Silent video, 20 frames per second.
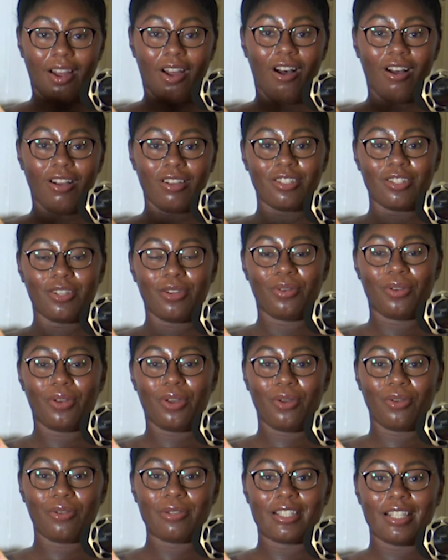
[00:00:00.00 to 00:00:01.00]
also
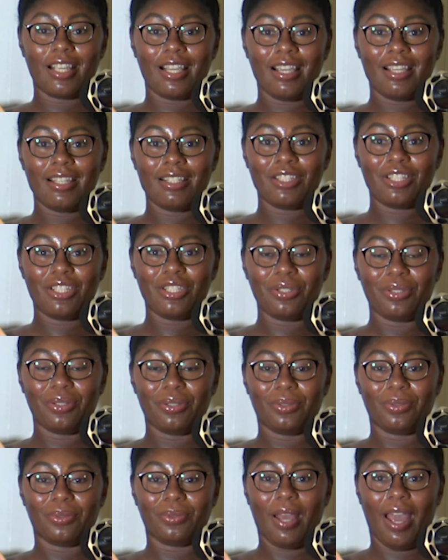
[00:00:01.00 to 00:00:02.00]
goes
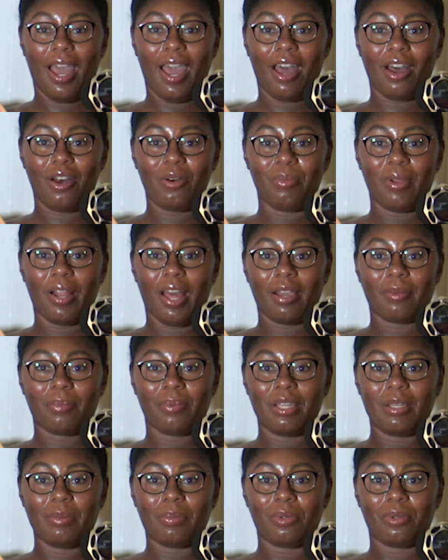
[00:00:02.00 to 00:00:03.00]
into how black
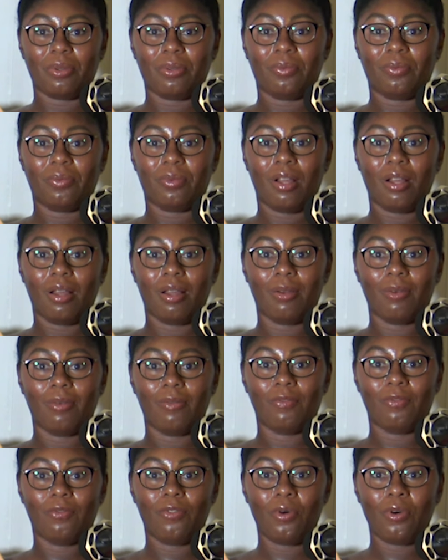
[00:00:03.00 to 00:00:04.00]
people
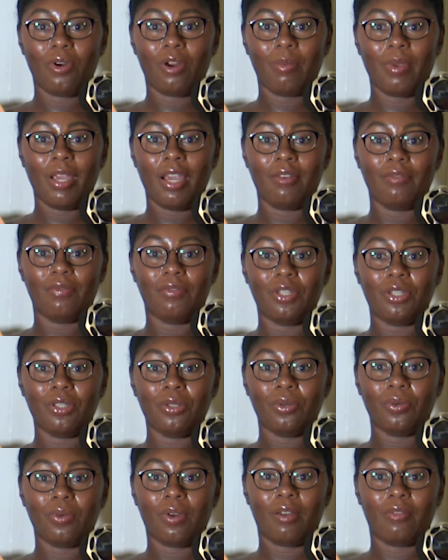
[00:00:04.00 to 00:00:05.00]
form a
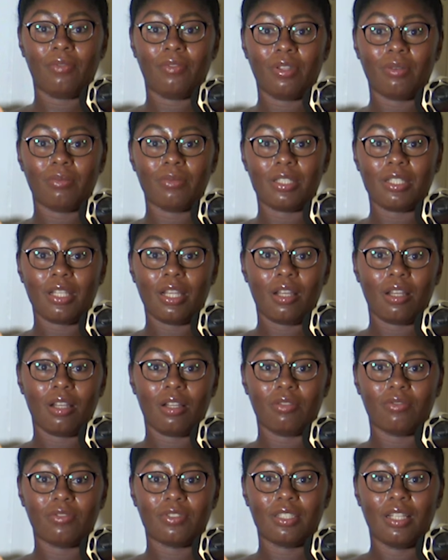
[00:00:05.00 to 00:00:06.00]
view of
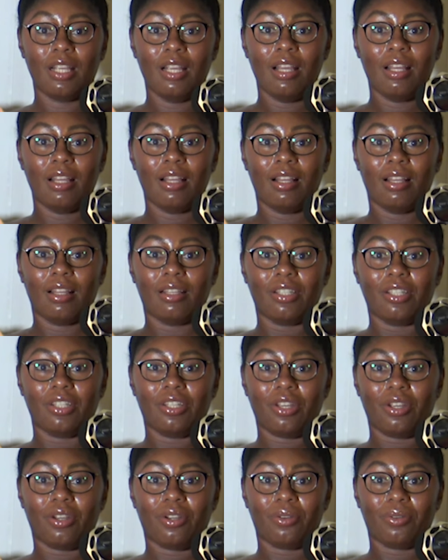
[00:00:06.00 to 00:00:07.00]
themselves.
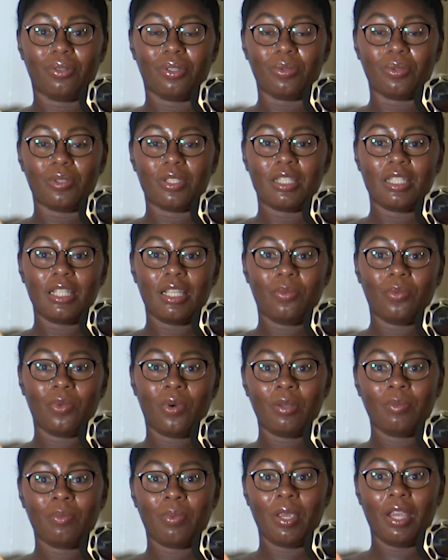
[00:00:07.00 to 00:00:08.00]
You see
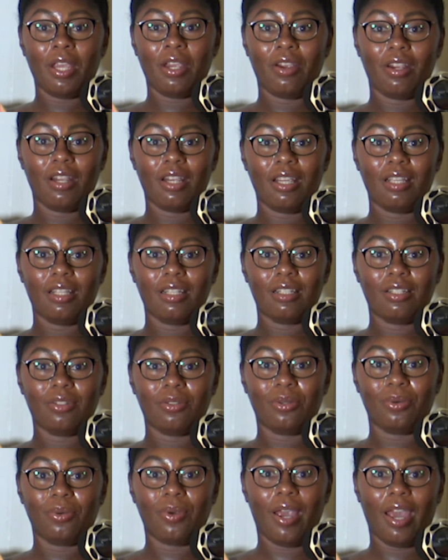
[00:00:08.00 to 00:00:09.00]
one parent
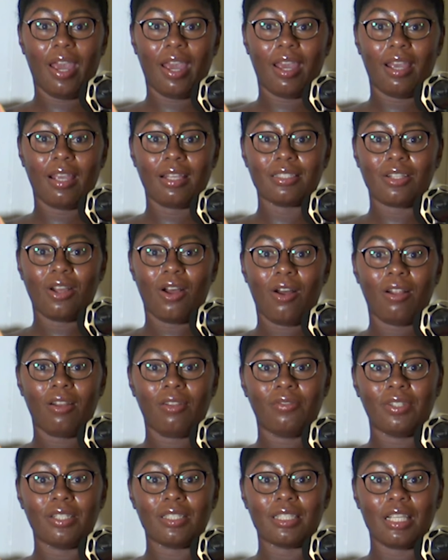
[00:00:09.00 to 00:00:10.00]
who has all
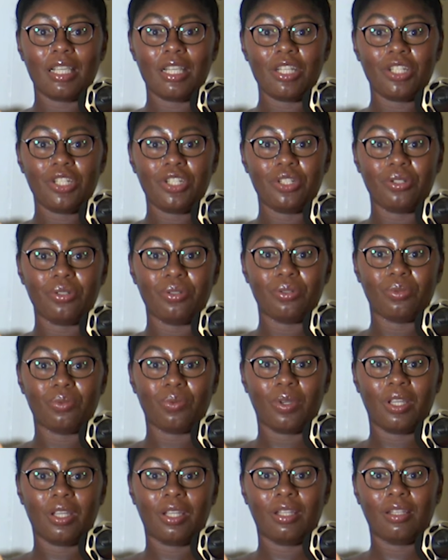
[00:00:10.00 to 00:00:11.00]
of these issues
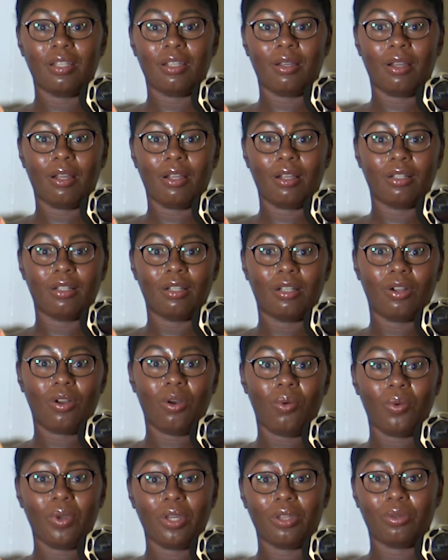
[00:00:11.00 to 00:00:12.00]
when
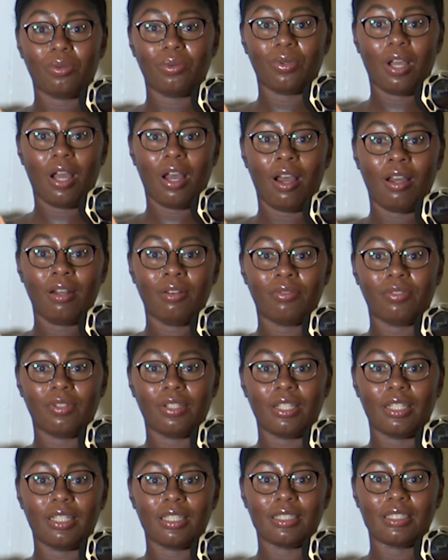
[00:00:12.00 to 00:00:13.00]
going through
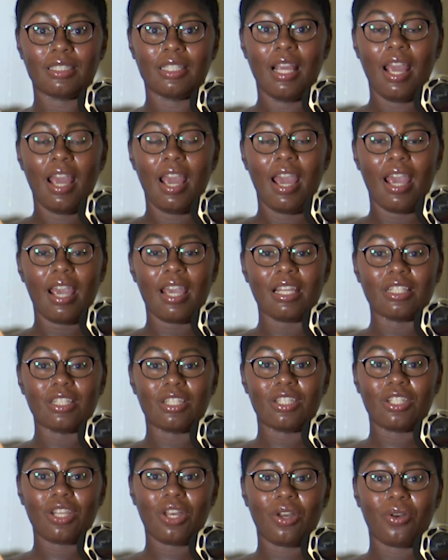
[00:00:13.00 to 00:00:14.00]
conflicts, and
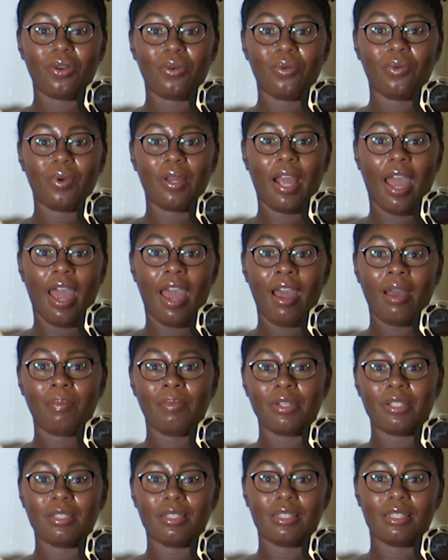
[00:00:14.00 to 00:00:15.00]
so what
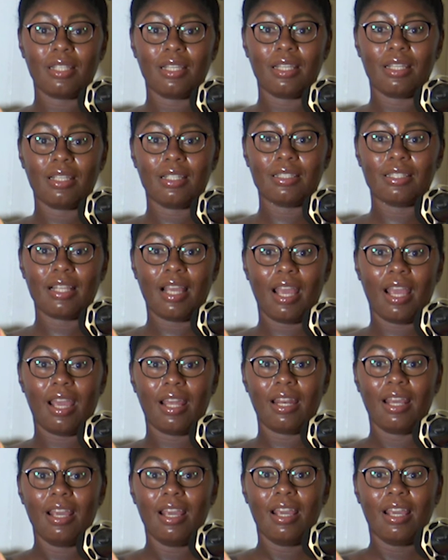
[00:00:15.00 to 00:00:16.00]
happens is
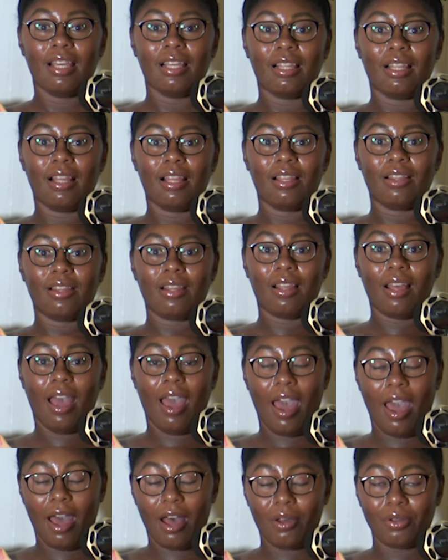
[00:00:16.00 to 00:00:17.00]
that
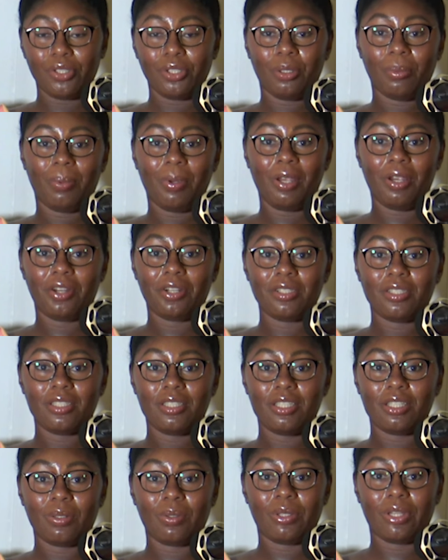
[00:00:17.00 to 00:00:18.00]
how your parents
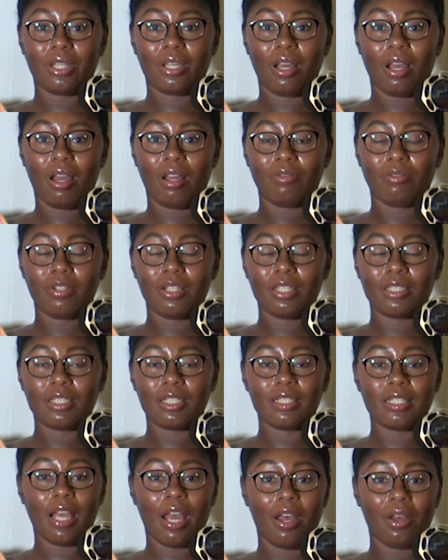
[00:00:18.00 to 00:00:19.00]
deal with the conflicts
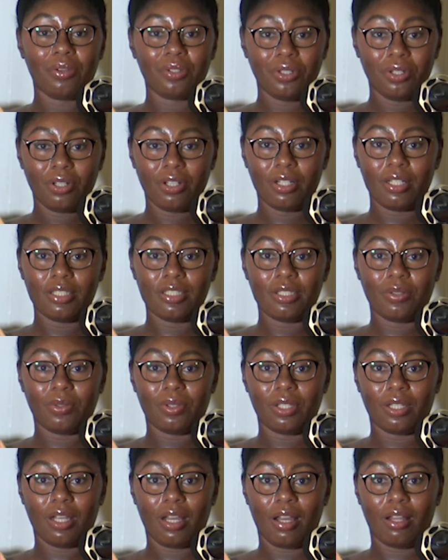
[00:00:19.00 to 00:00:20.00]
is how you're going to deal with
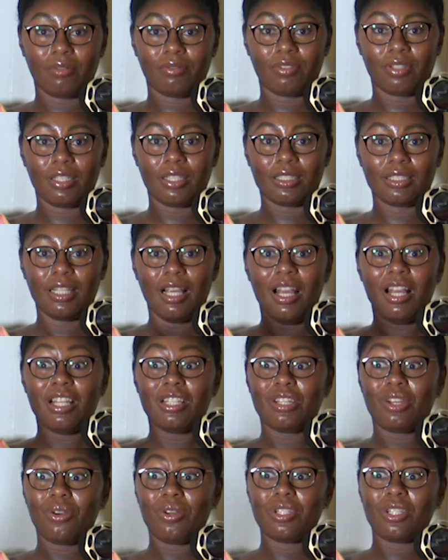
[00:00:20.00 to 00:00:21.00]
the conflicts.
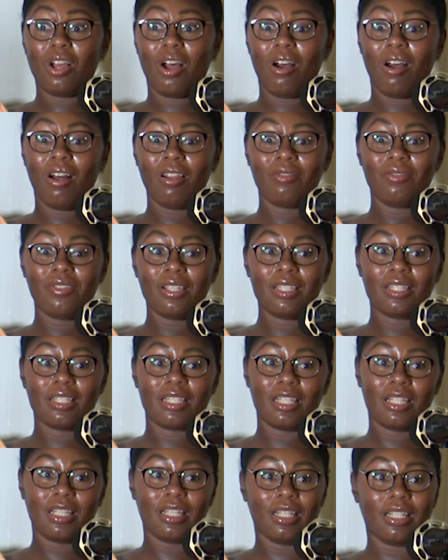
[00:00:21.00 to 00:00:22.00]
So it's all of these
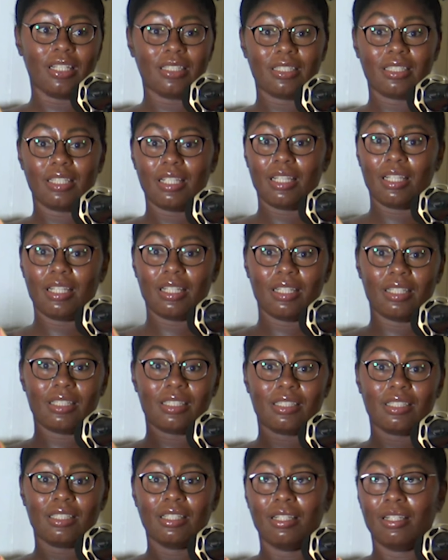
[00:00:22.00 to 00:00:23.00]
things.
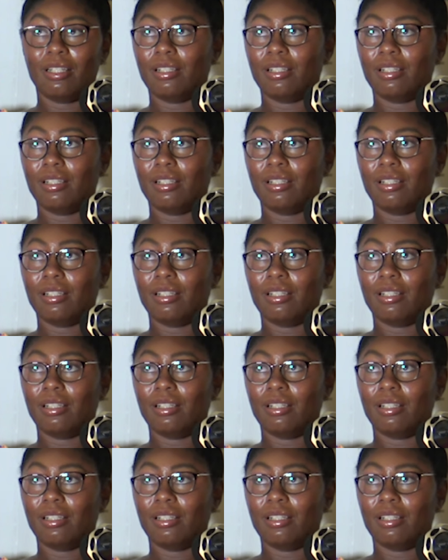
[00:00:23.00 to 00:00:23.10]
It's